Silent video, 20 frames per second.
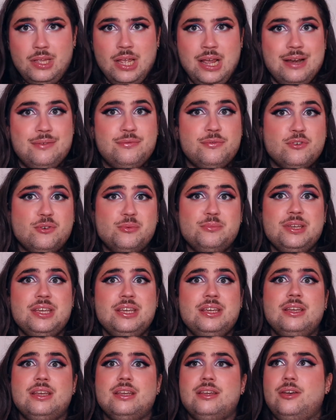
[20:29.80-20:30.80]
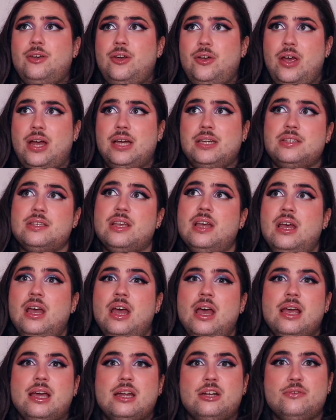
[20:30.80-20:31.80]
And for me, who has
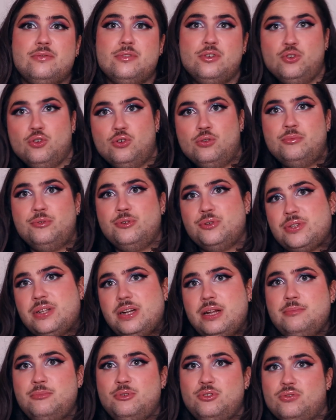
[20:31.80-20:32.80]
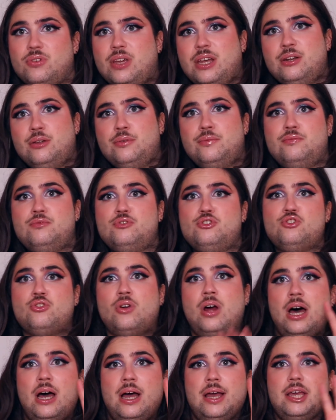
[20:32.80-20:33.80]
kind of a normal, slightly more kind of
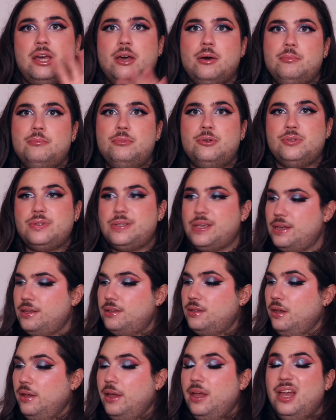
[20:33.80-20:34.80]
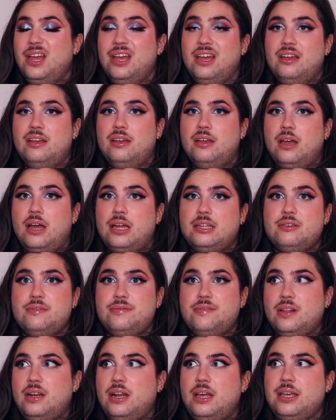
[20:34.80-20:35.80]
dry combo skin, I do
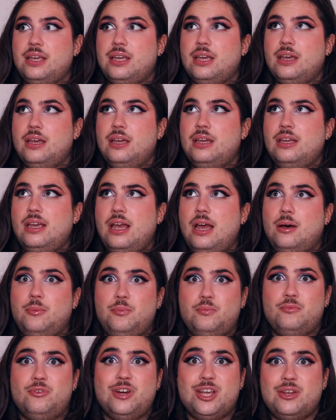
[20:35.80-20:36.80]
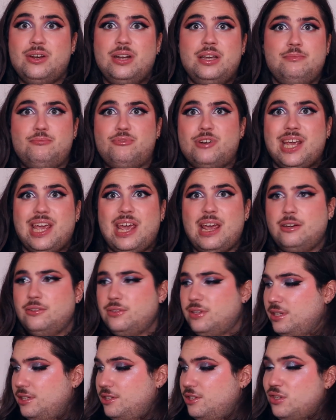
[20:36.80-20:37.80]
feel like it helped regulate
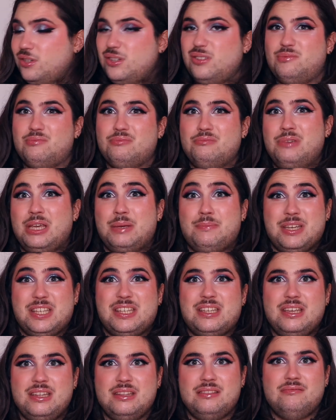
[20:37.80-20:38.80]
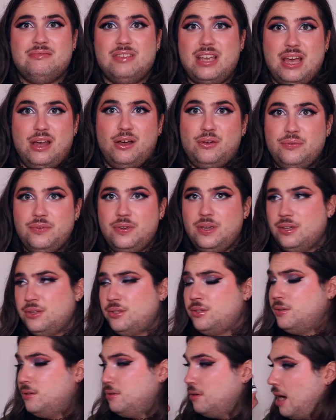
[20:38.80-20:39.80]
breakouts and just make my skin healthier.
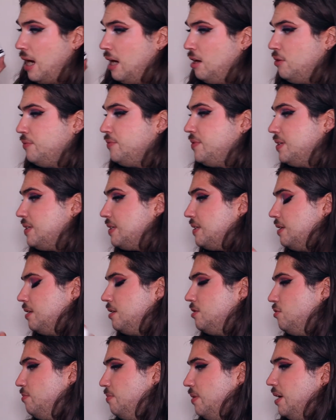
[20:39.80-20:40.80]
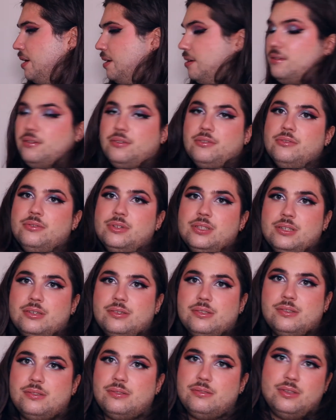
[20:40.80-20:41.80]
So I love this. I need to buy another one
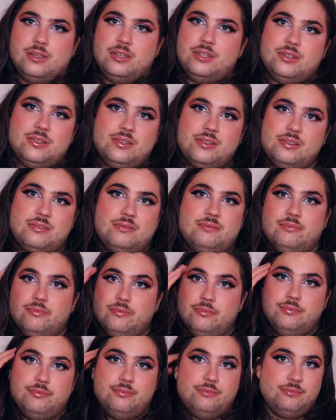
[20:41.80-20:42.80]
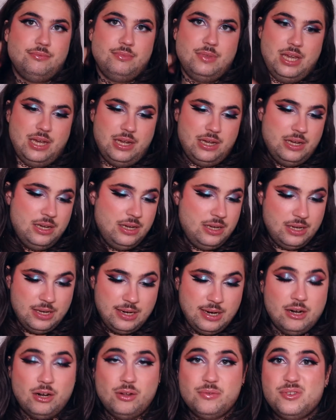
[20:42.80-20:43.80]
because it's just, yeah, and
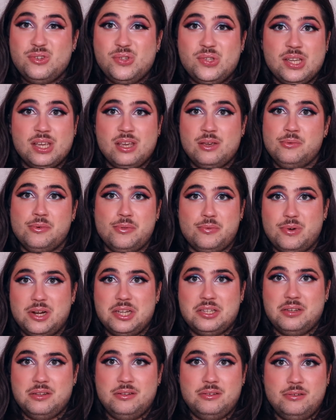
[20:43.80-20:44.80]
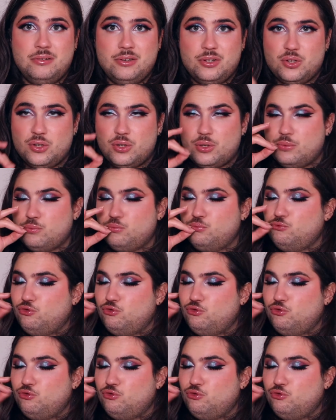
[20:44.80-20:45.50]
I love using it with retinol. It's just